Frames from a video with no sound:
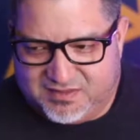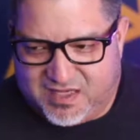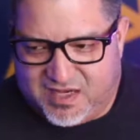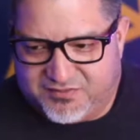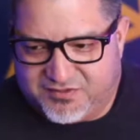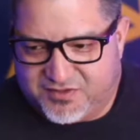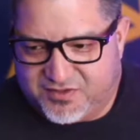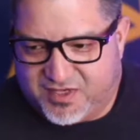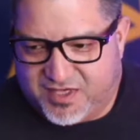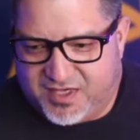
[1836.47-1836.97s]

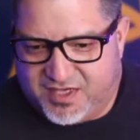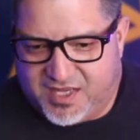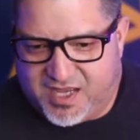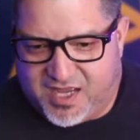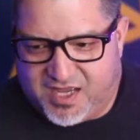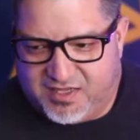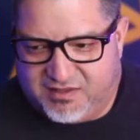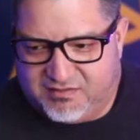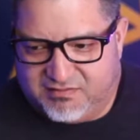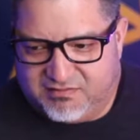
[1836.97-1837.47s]
After I
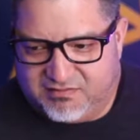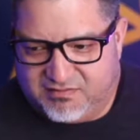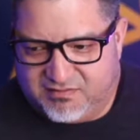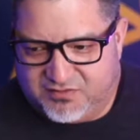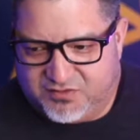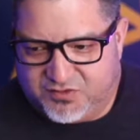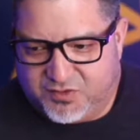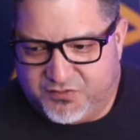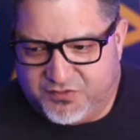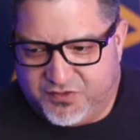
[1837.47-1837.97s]
got
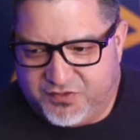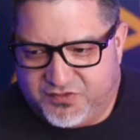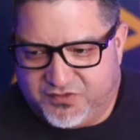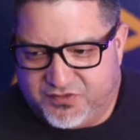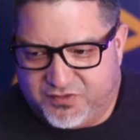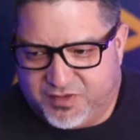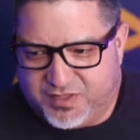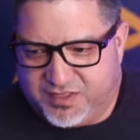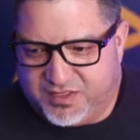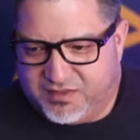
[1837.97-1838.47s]
sort of
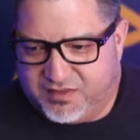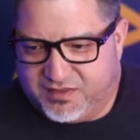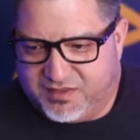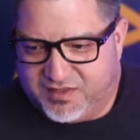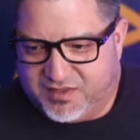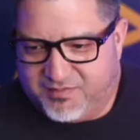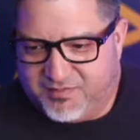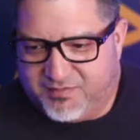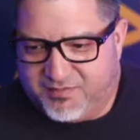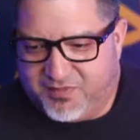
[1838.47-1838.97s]
used to it,
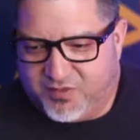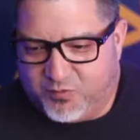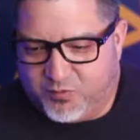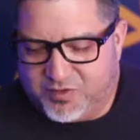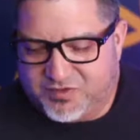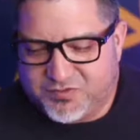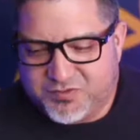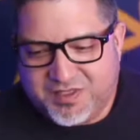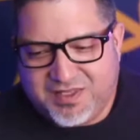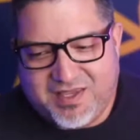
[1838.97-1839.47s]

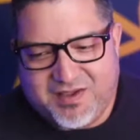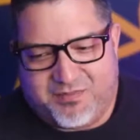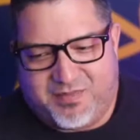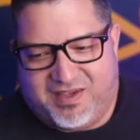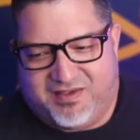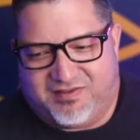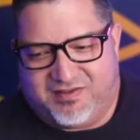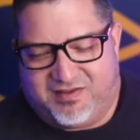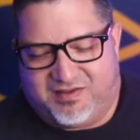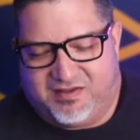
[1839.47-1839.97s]
what's really
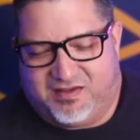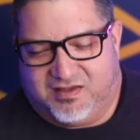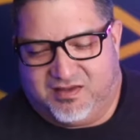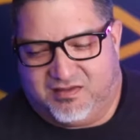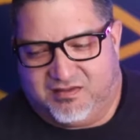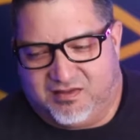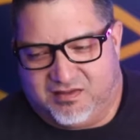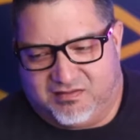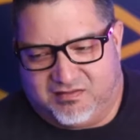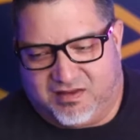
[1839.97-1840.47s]
amazing,
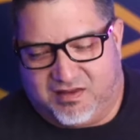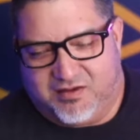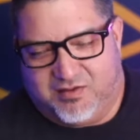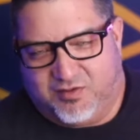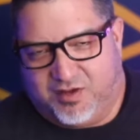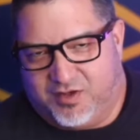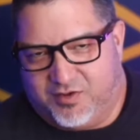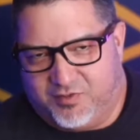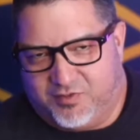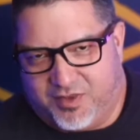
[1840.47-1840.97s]
and I
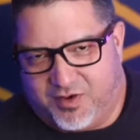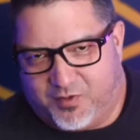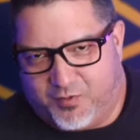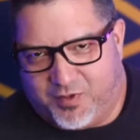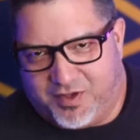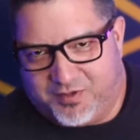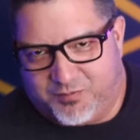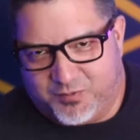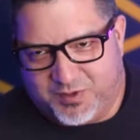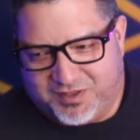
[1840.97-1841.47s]
know that
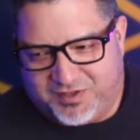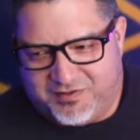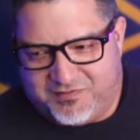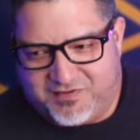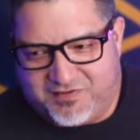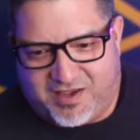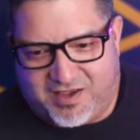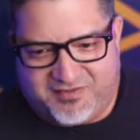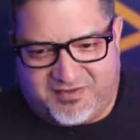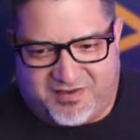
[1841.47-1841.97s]
it went really
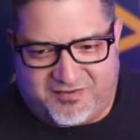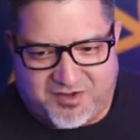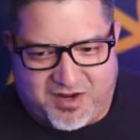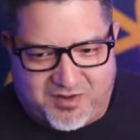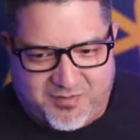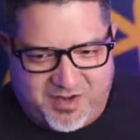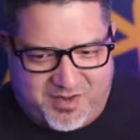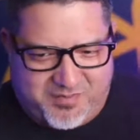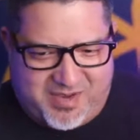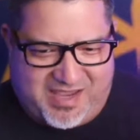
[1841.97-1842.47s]
fast because I
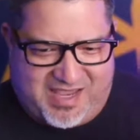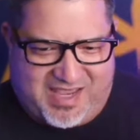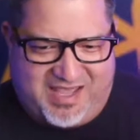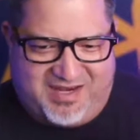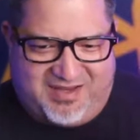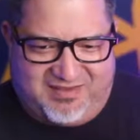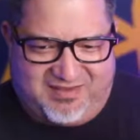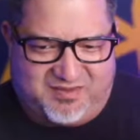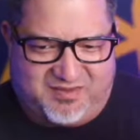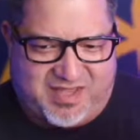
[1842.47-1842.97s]
try to make my
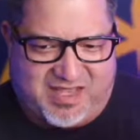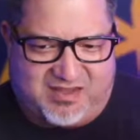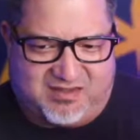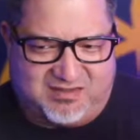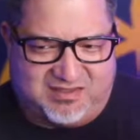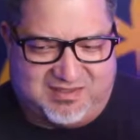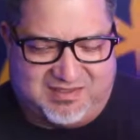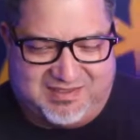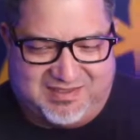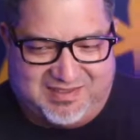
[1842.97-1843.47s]
edits
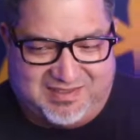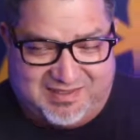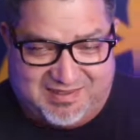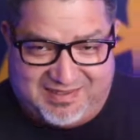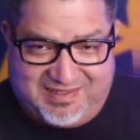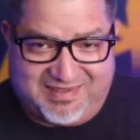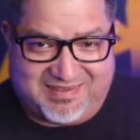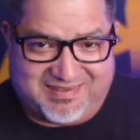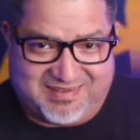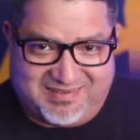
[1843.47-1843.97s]
about
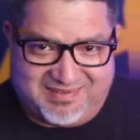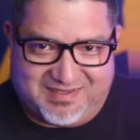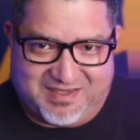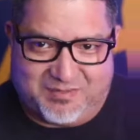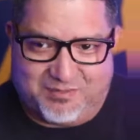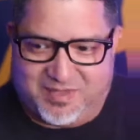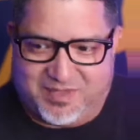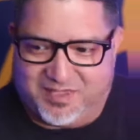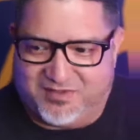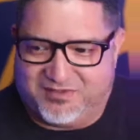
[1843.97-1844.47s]
less than
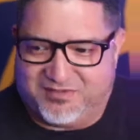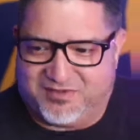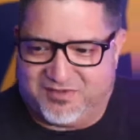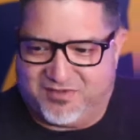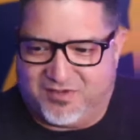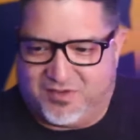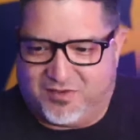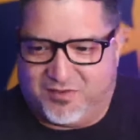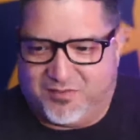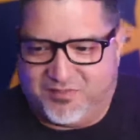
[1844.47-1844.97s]
10 minutes or
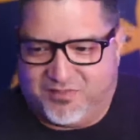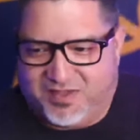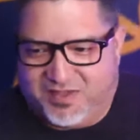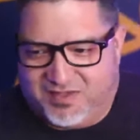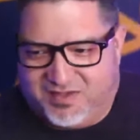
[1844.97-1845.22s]
so.